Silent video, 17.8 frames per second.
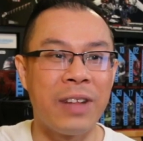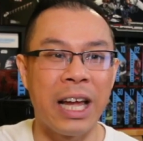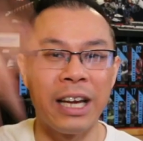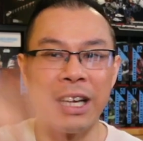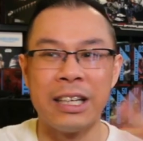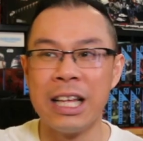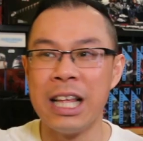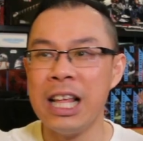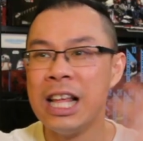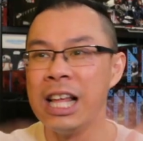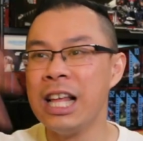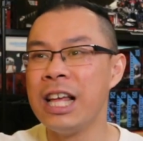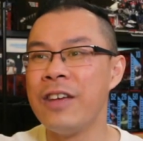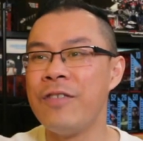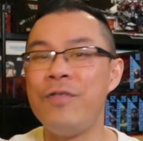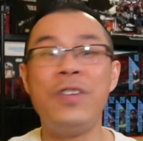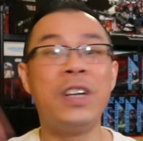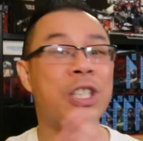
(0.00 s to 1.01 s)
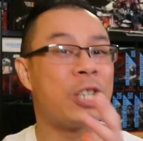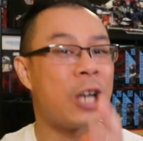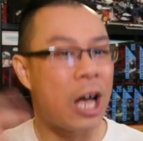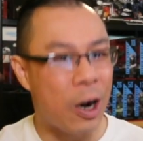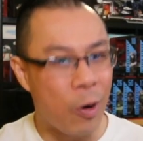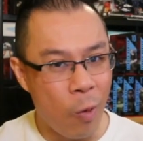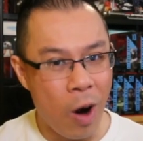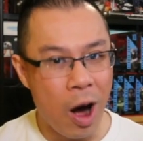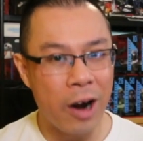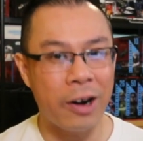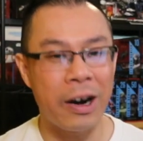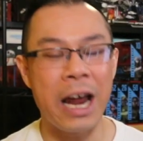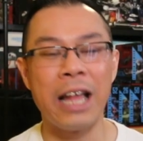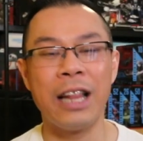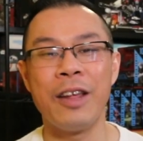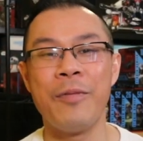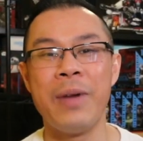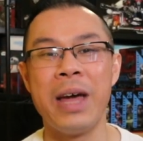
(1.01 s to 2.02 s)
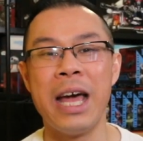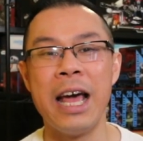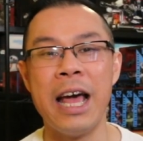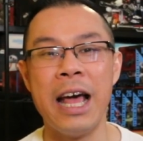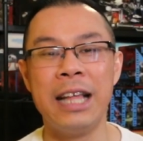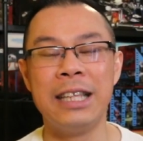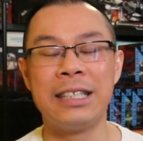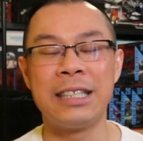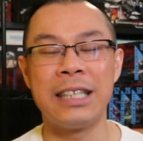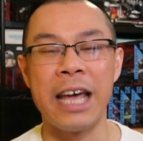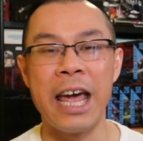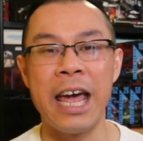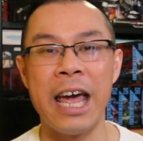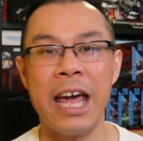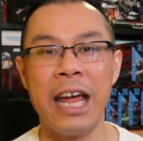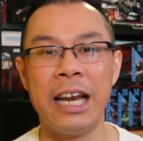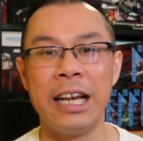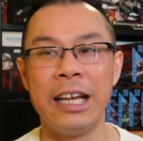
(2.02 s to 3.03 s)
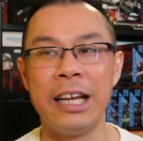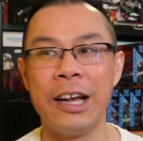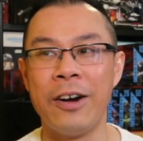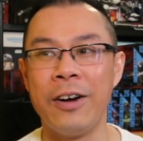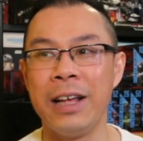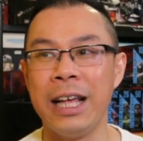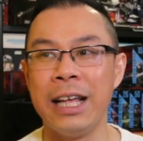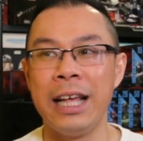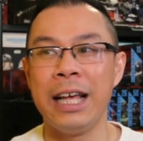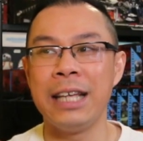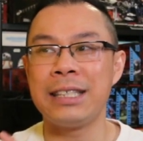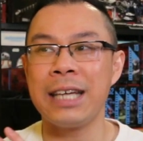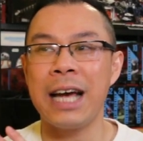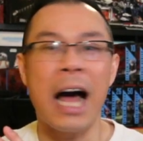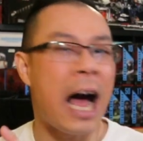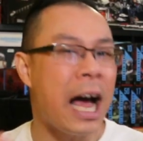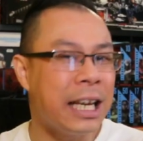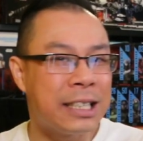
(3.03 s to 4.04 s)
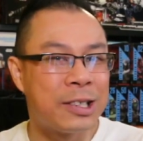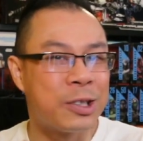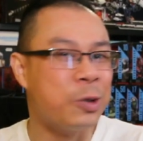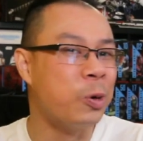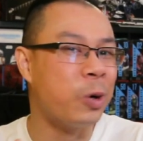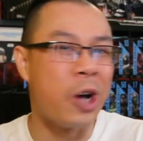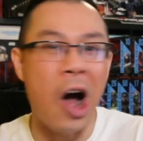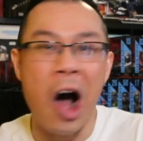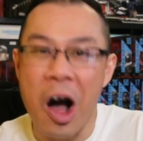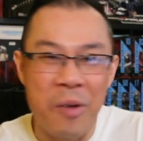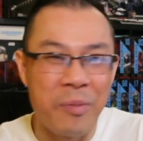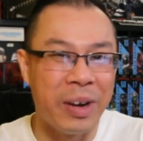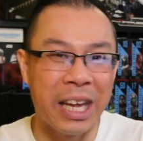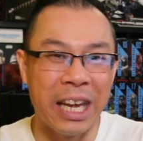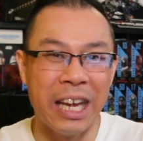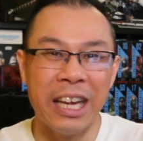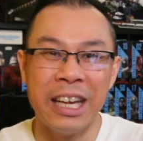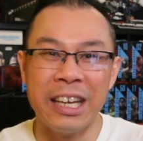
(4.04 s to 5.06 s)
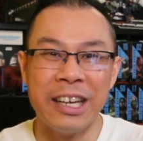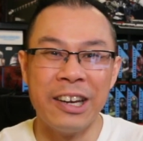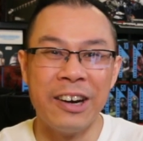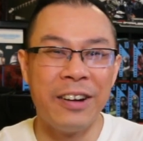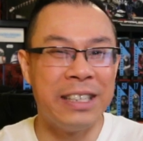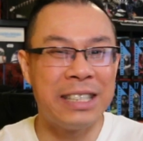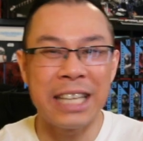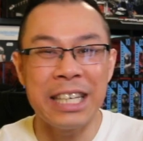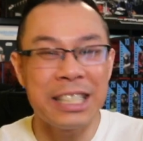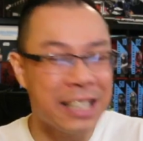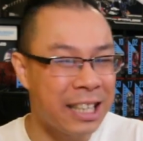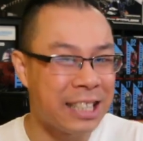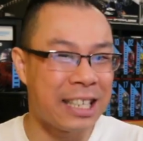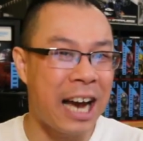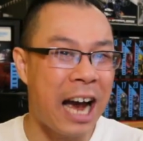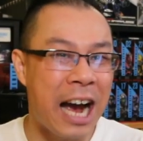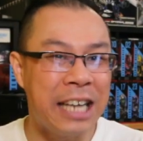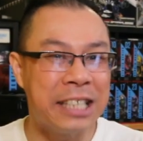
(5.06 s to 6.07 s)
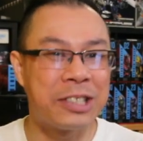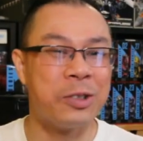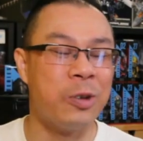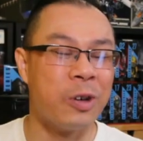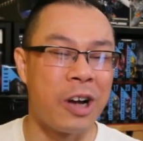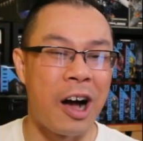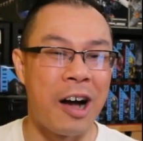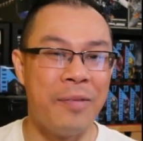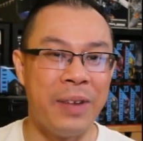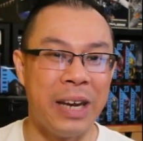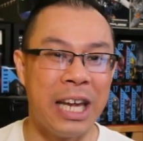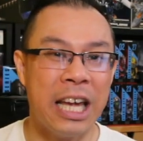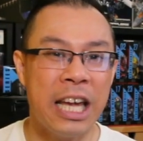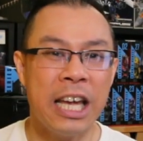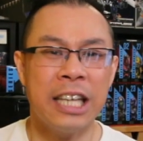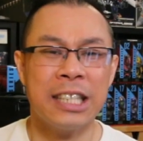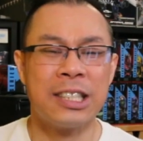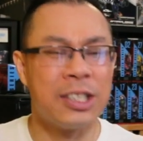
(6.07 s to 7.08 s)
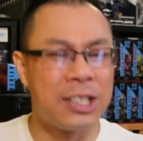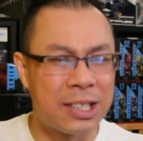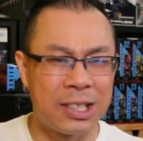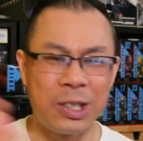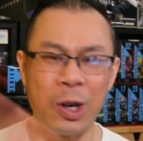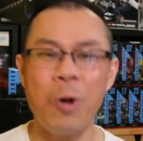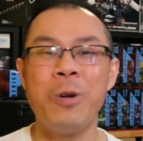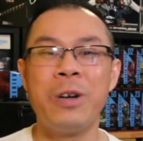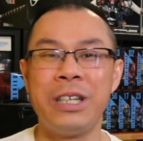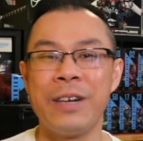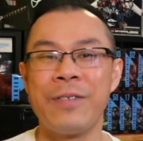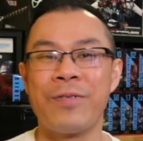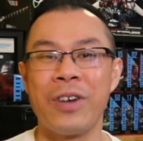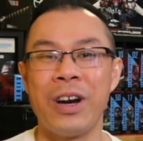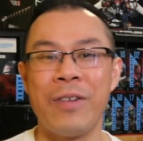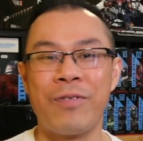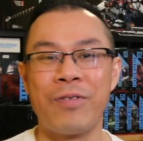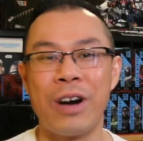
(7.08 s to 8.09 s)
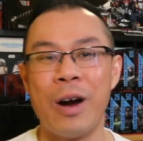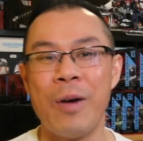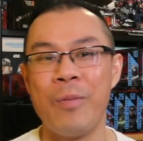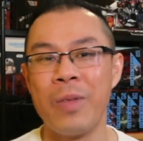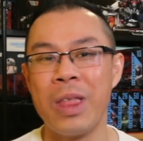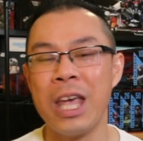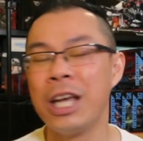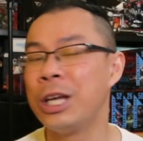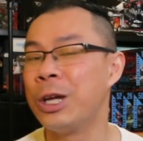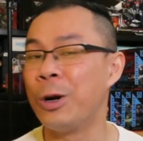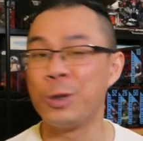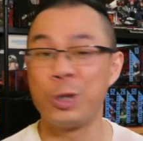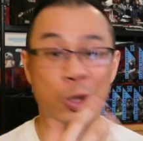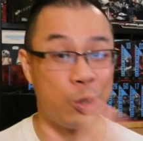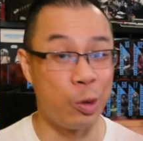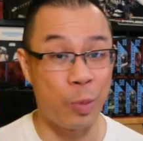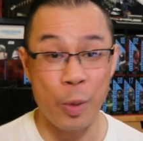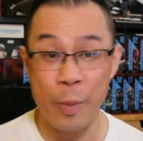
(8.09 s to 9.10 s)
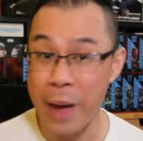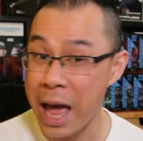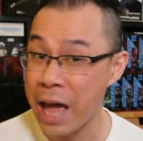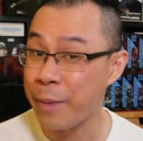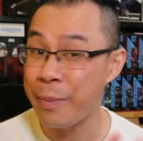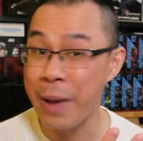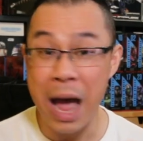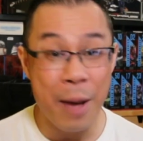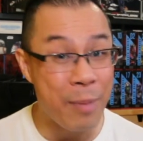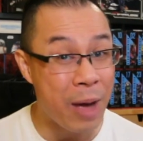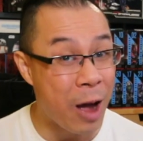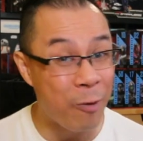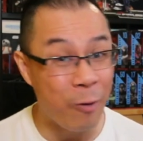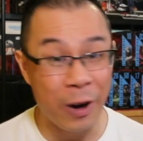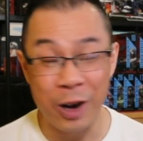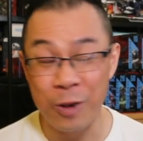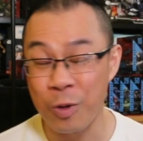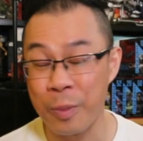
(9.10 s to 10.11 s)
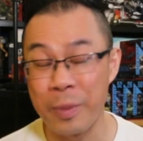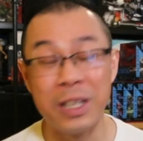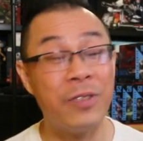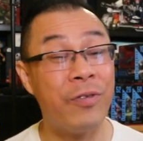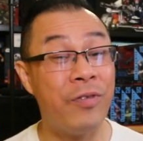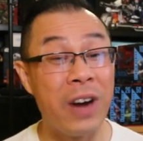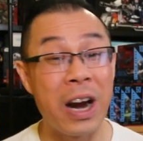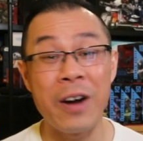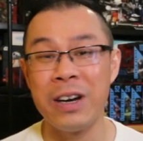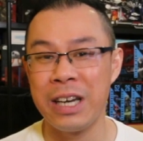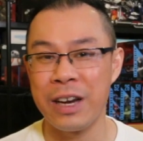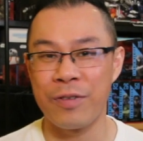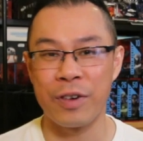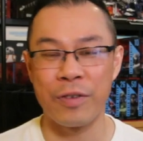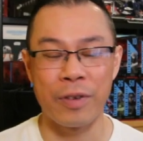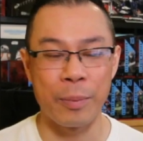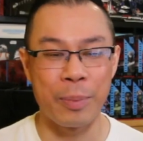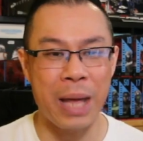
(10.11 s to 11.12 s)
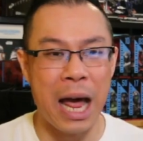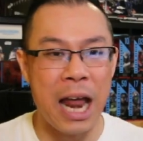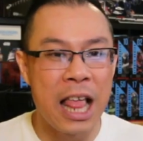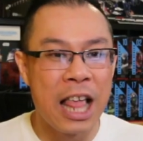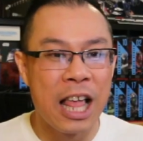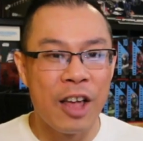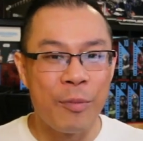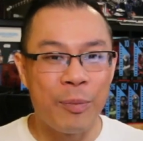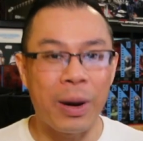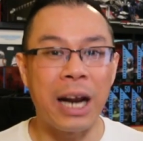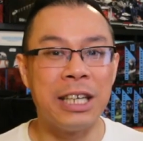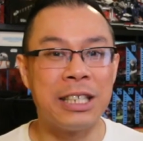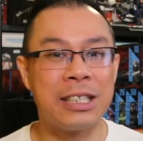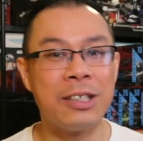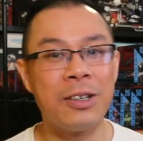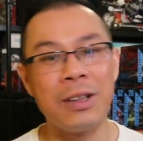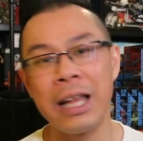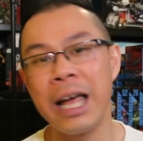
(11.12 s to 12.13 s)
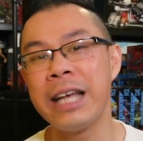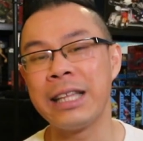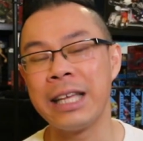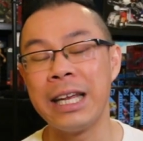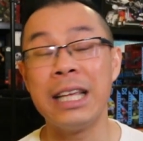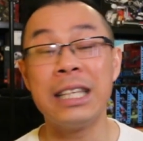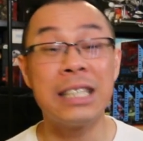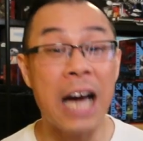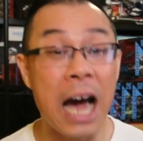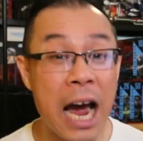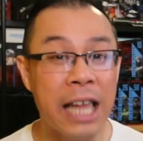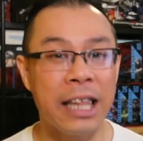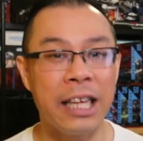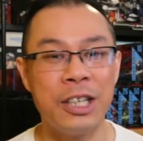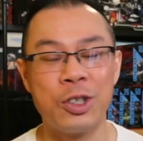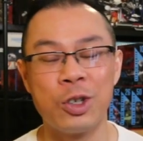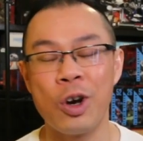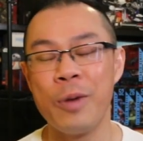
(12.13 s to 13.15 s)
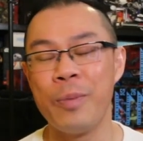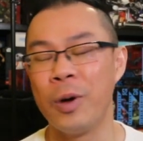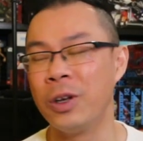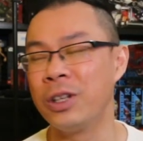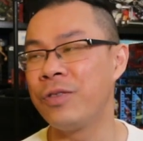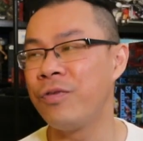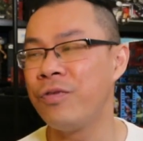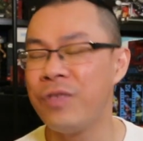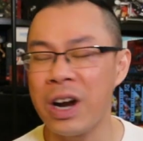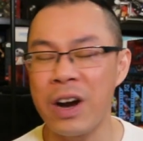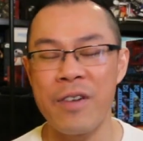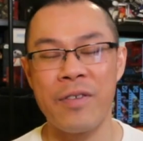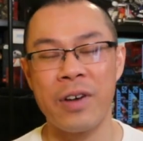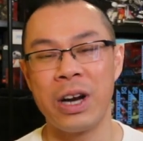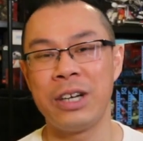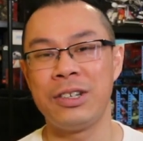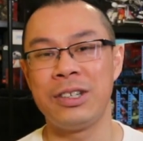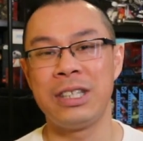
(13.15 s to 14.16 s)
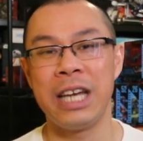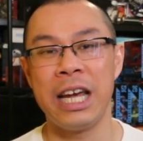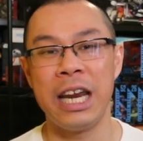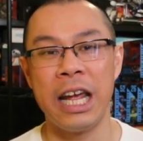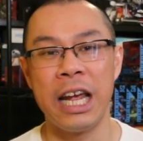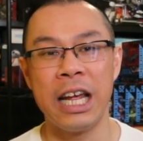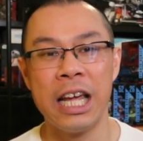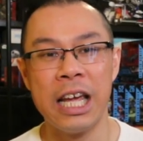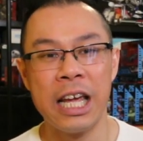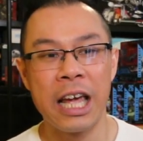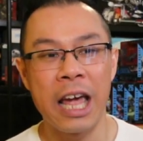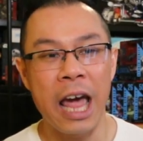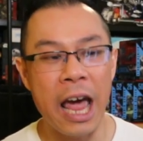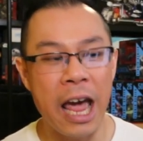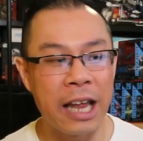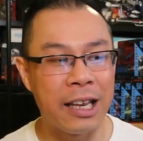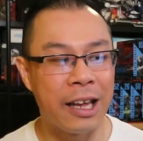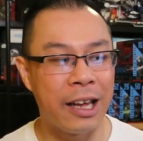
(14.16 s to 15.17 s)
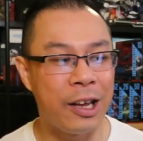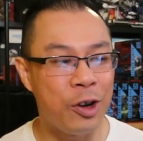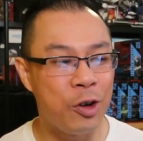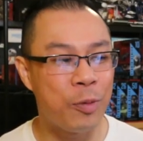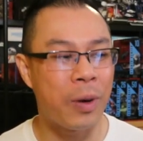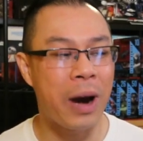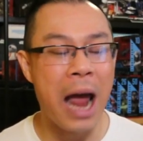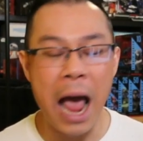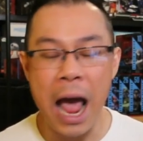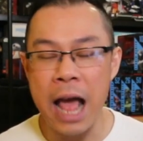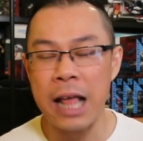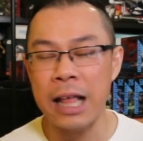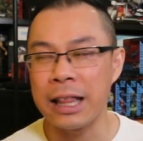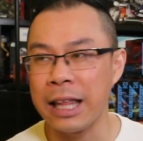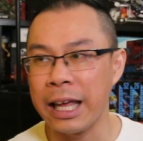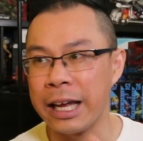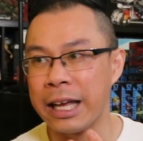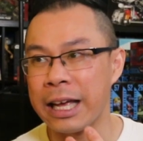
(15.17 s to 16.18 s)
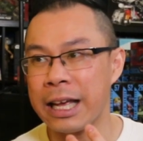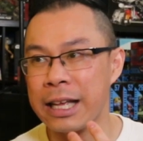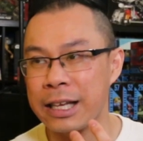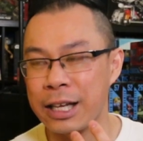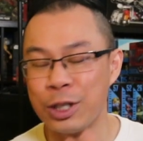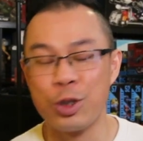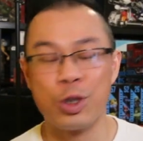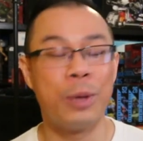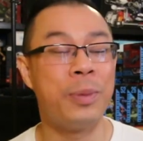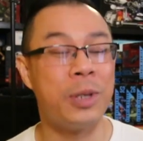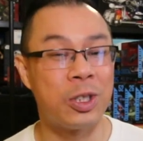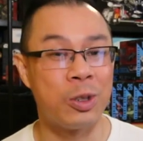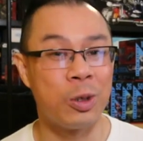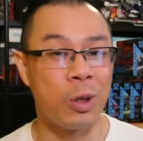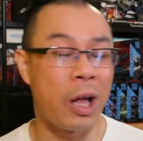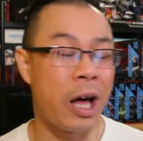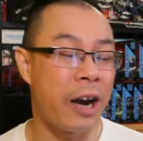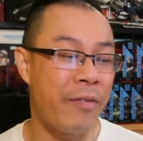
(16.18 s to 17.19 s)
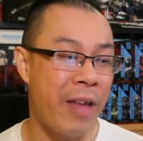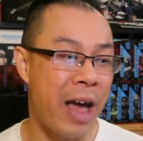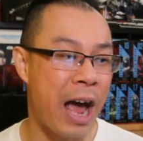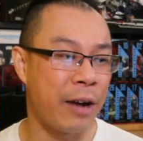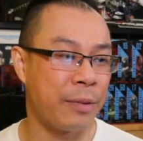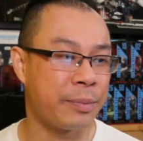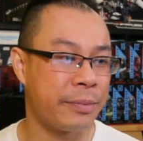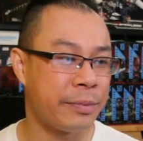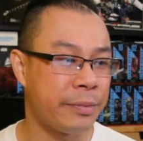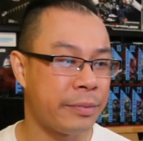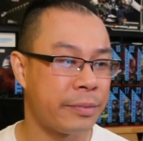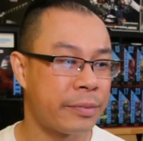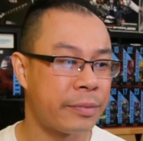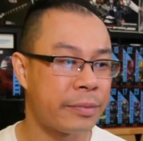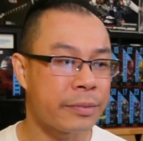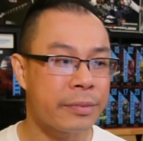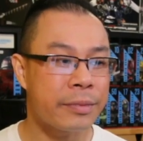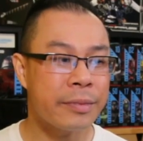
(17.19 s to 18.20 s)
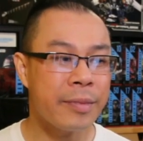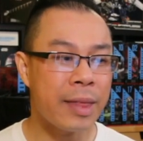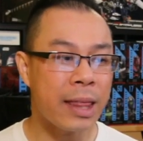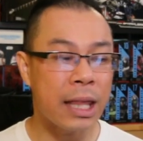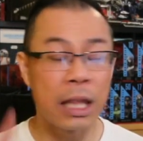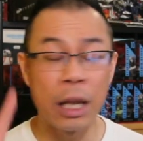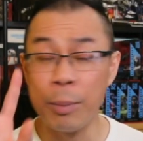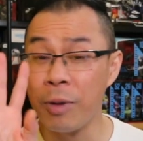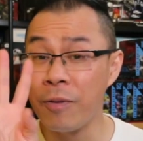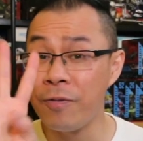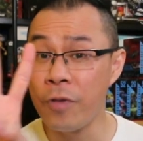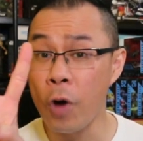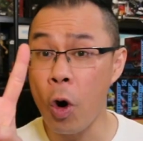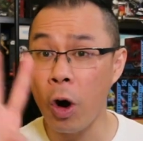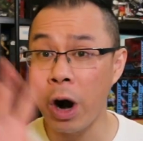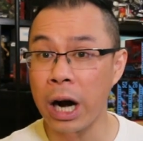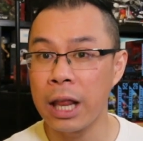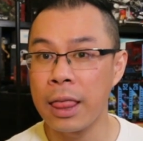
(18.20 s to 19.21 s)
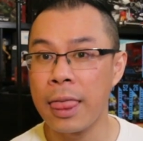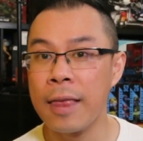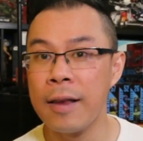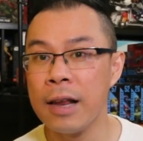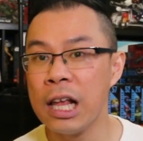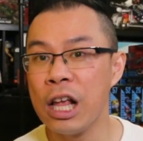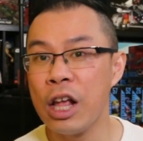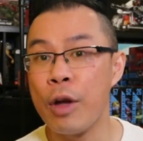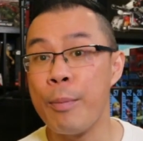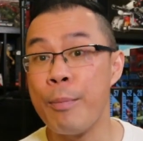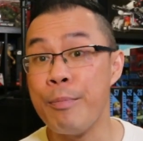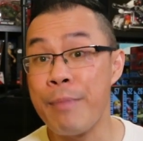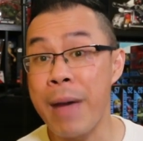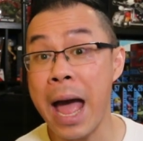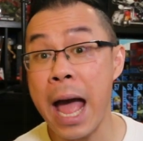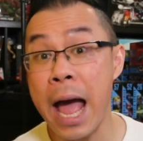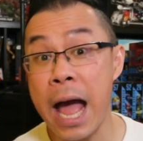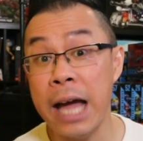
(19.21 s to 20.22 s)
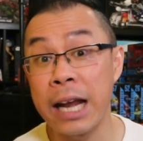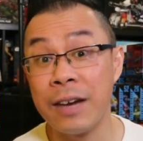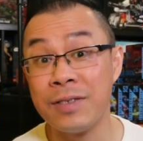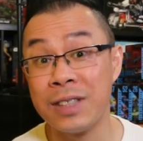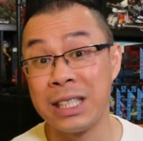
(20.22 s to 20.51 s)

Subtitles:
like fish out of water elements, and you know, it's a high school comedy. You know, essentially, it's a high school comedy. So, so different from, you know, Superman, Batman, Wonder Woman. It's very different from that, but I still liked it. It's highly enjoyable. It's very, very entertaining, and the humor like contributes to a lot of that. Number four, Man of